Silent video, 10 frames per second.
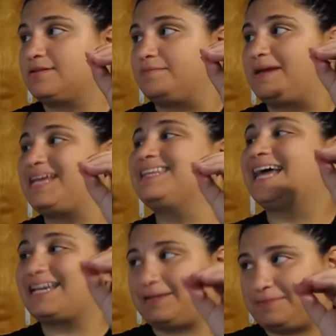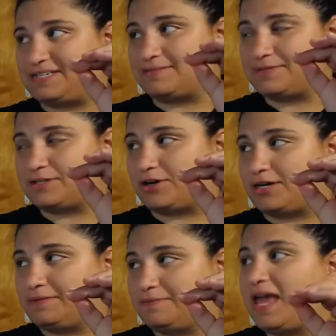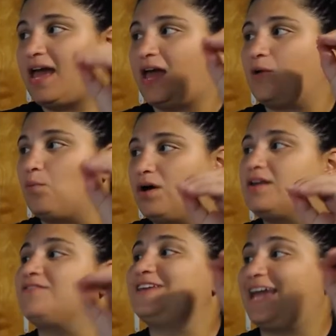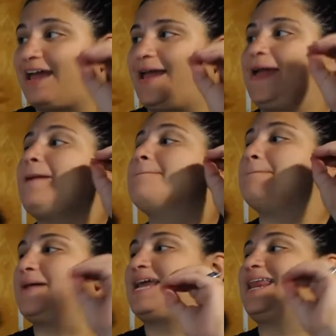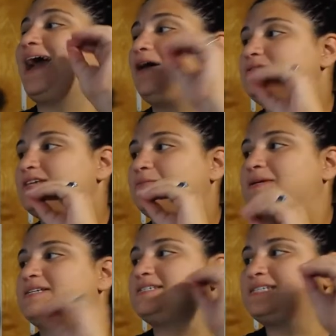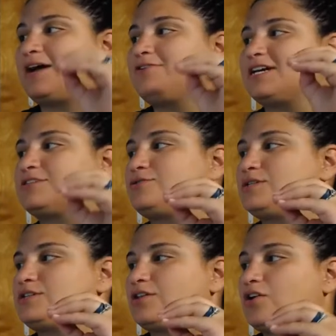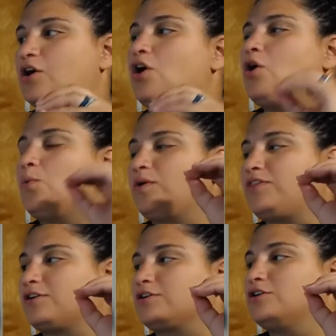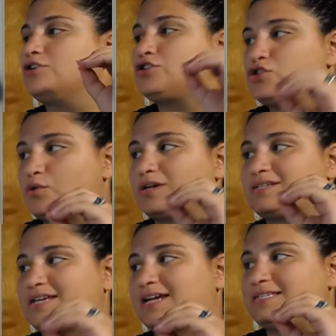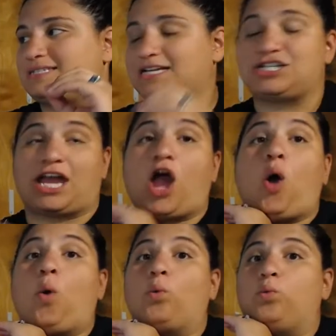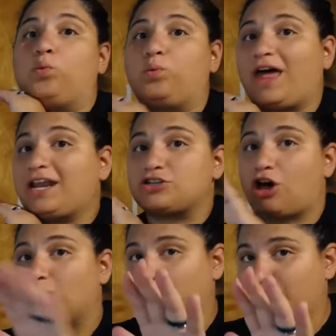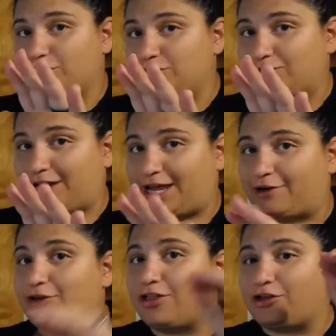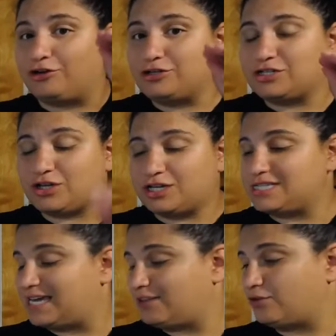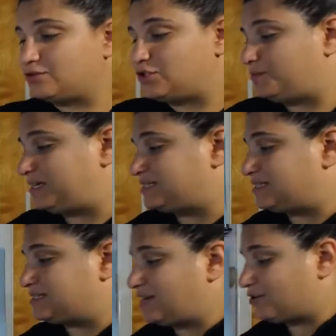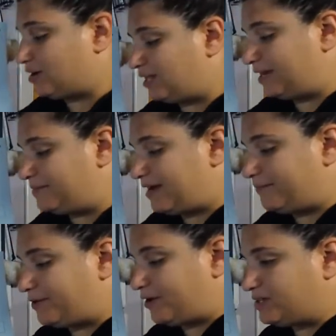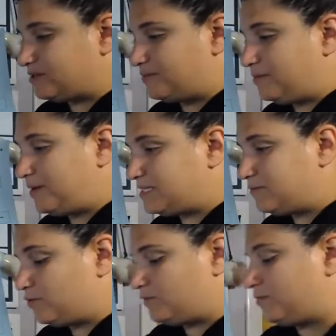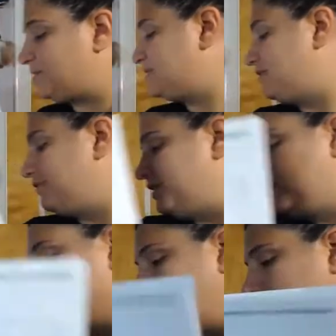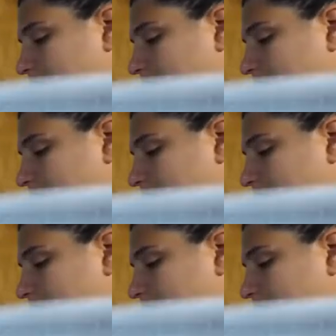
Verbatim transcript: main lining piece, I'm sorry, and one of the A main outside piece down next to each other with their short sides touching. That is all you're going to do right now. You're just going to take those two pieces and you're going to lay them down. All right, so I'm going to make some room for myself here.